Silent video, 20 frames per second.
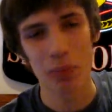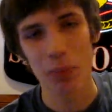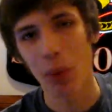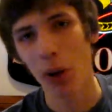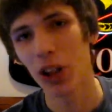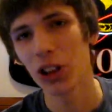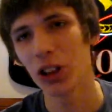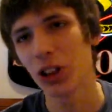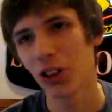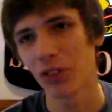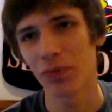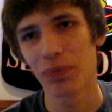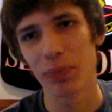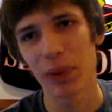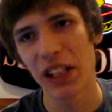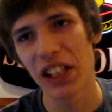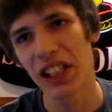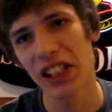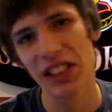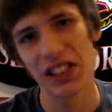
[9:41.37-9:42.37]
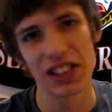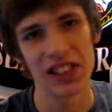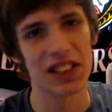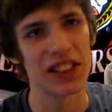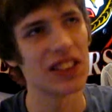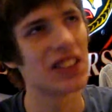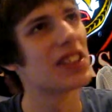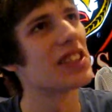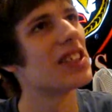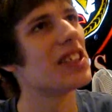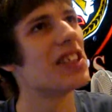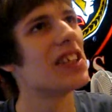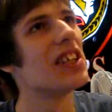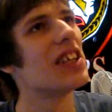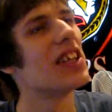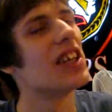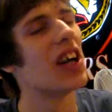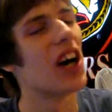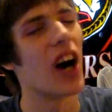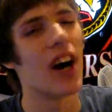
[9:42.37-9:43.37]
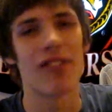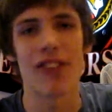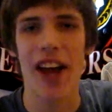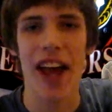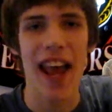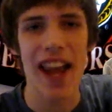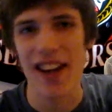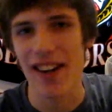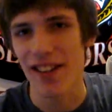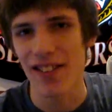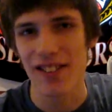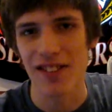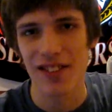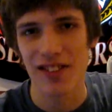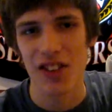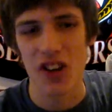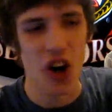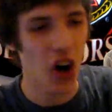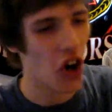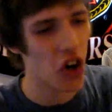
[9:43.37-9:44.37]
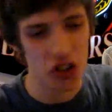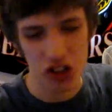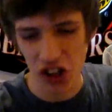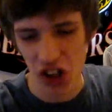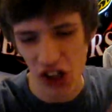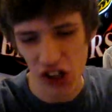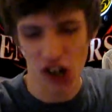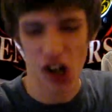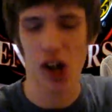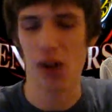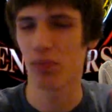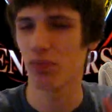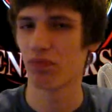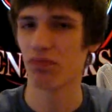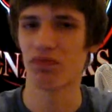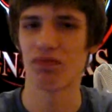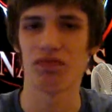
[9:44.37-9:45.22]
bunch of pieces of a head, all cut up.